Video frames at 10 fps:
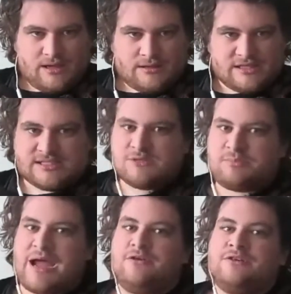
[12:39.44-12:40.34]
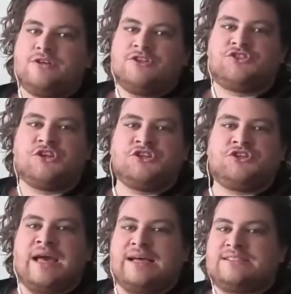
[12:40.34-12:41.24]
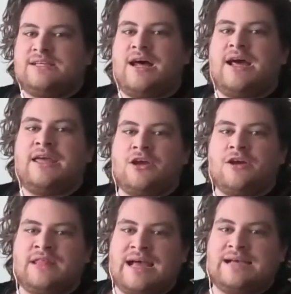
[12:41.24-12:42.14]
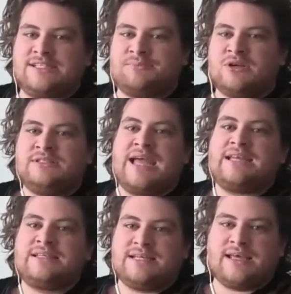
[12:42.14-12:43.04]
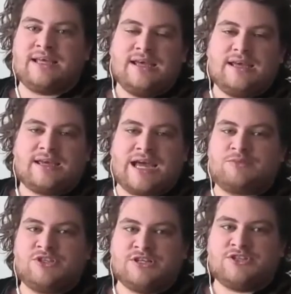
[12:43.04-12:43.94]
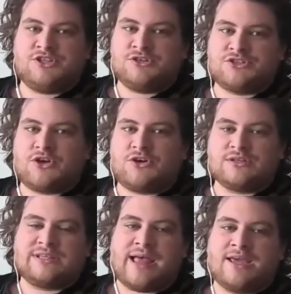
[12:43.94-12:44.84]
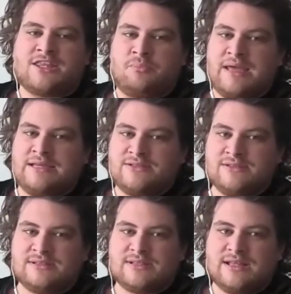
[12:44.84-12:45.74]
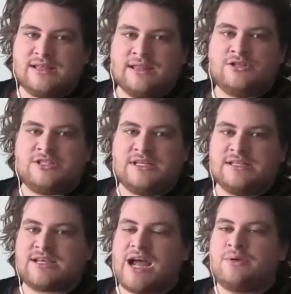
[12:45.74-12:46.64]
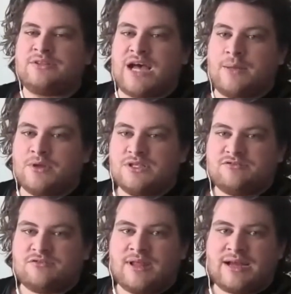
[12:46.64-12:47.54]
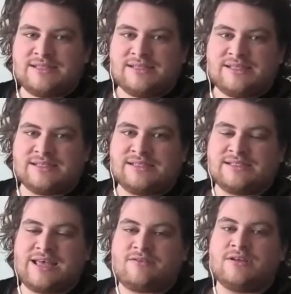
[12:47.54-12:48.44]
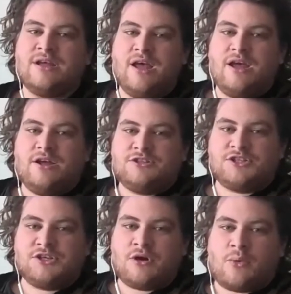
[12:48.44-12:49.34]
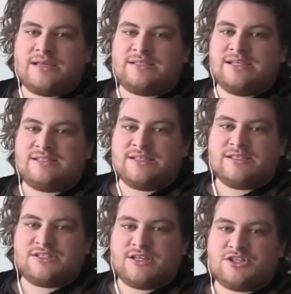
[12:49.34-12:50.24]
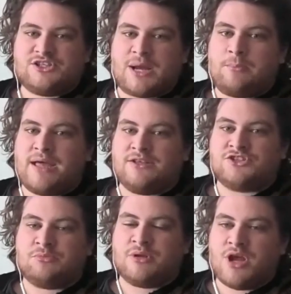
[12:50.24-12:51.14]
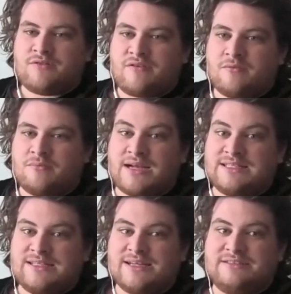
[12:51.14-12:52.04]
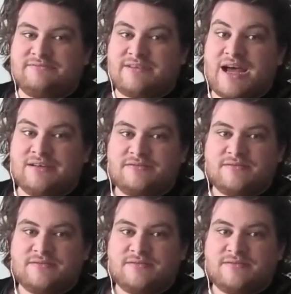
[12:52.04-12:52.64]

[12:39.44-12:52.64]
This is apparent as soon as you cast an eye over the acid mundanity captured in two songs like the Beatles' Lucy in the Sky with Diamonds from 1967 to Oasis's Champagne Supernova from 1995.